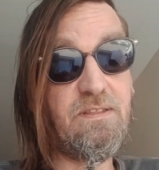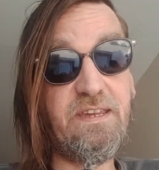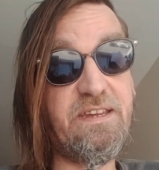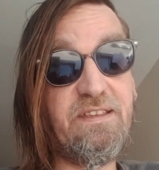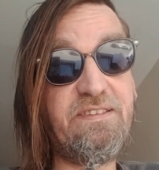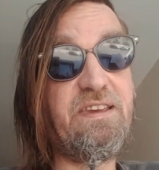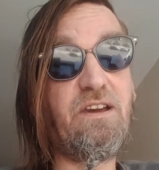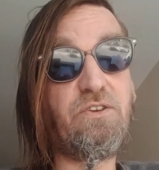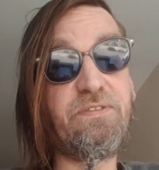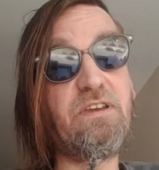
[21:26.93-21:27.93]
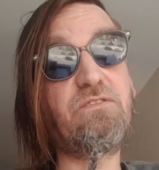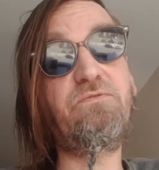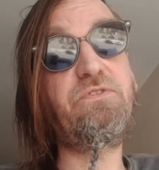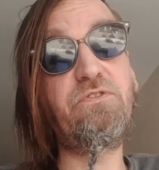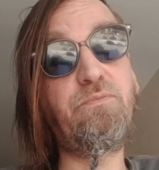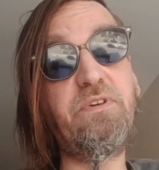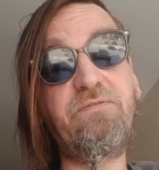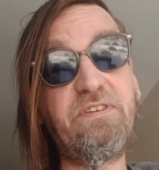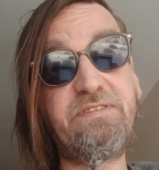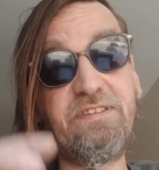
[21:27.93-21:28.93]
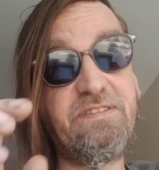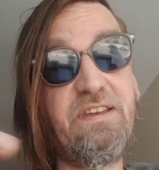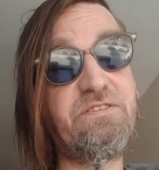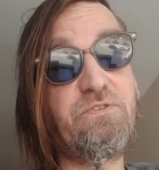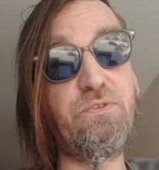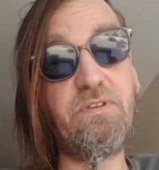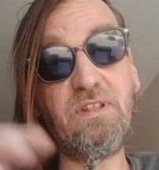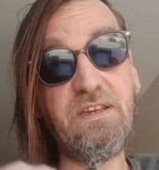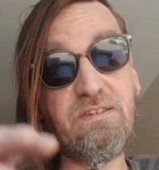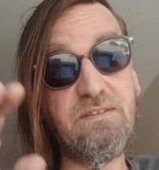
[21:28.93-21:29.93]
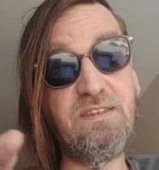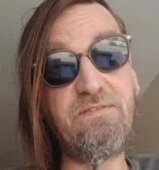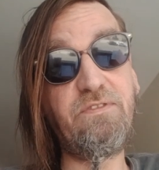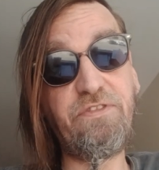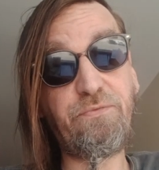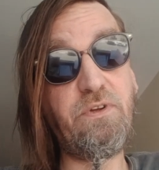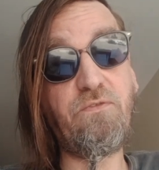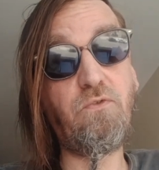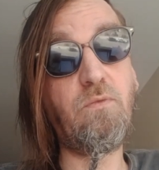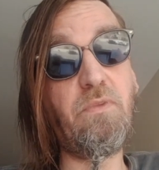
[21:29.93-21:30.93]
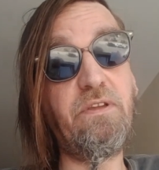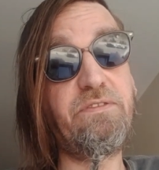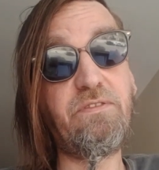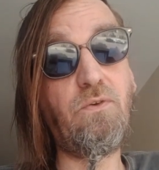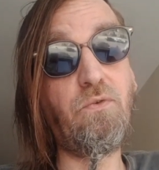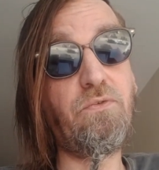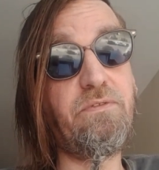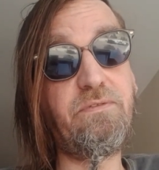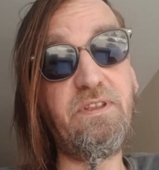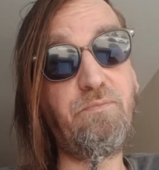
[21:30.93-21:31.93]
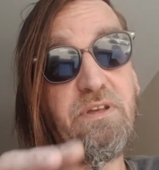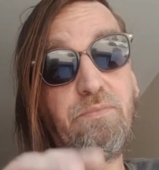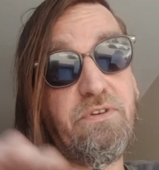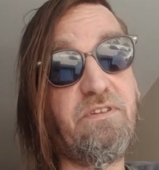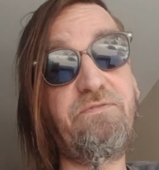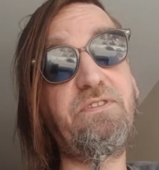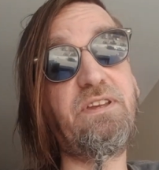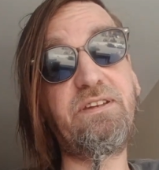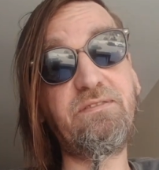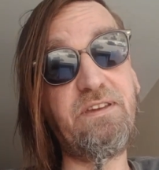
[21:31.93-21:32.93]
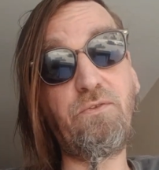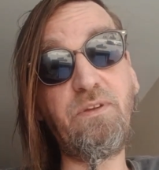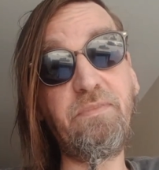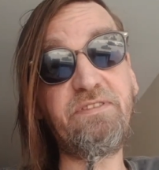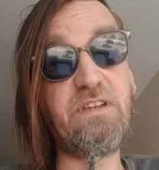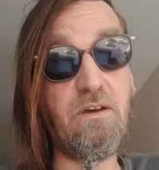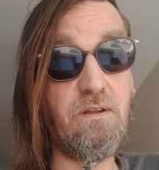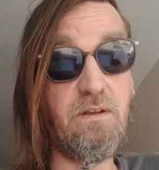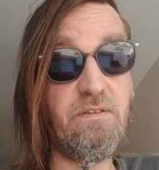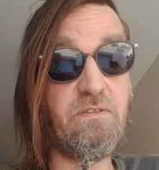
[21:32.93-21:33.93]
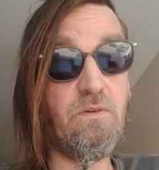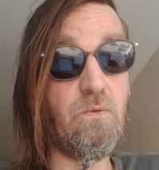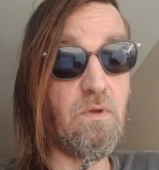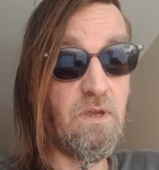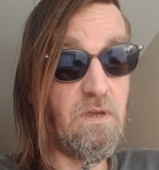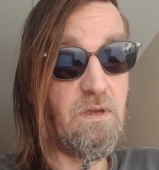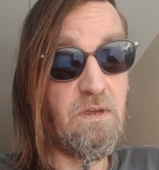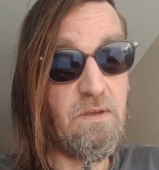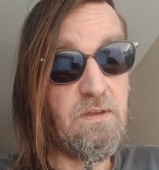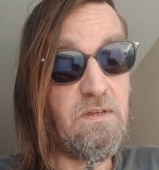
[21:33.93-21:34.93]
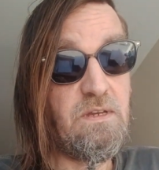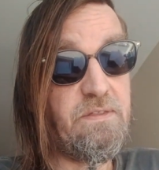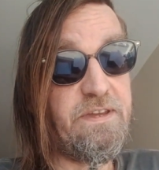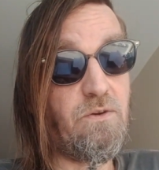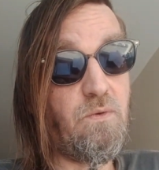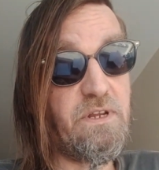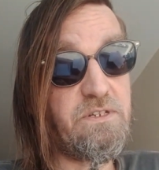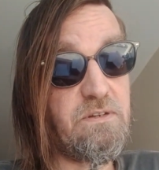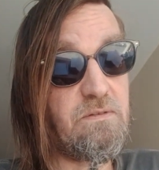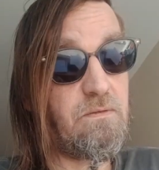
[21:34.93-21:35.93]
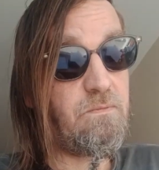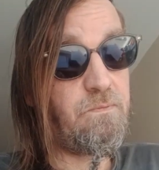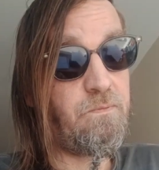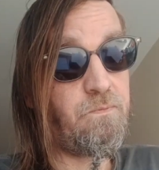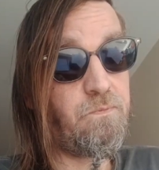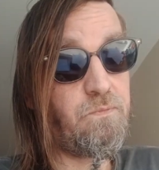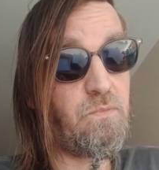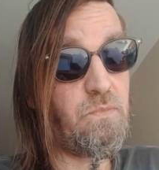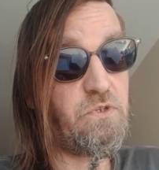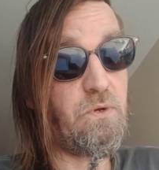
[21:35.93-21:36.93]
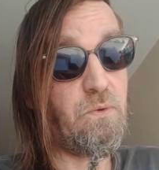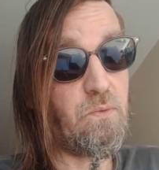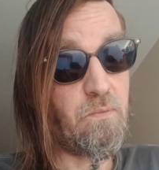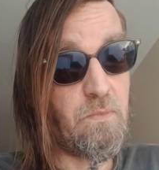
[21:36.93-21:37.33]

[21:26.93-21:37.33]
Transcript: it can say 100,000 views, but if it says next to it like even 3 or 4 months old, then people are going to feel like they already missed out on it, so they don't watch it. So